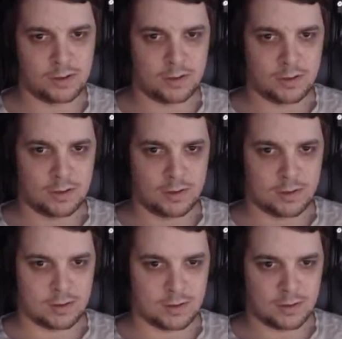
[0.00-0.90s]

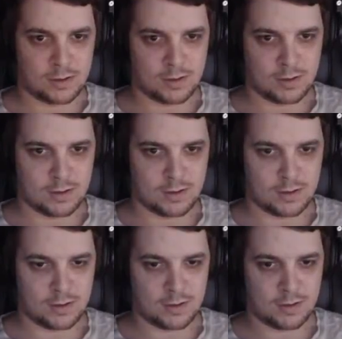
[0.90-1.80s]

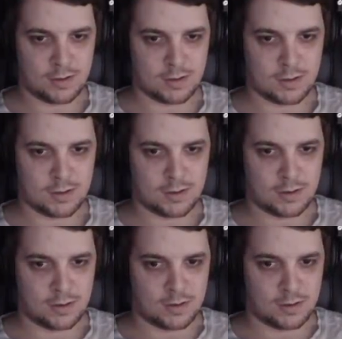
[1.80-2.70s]

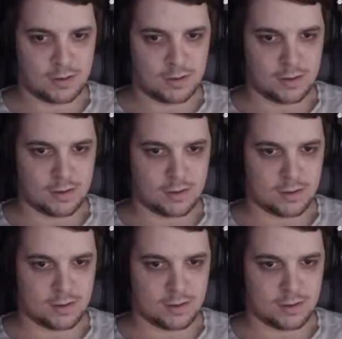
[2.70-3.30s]
No one is speaking in this clip.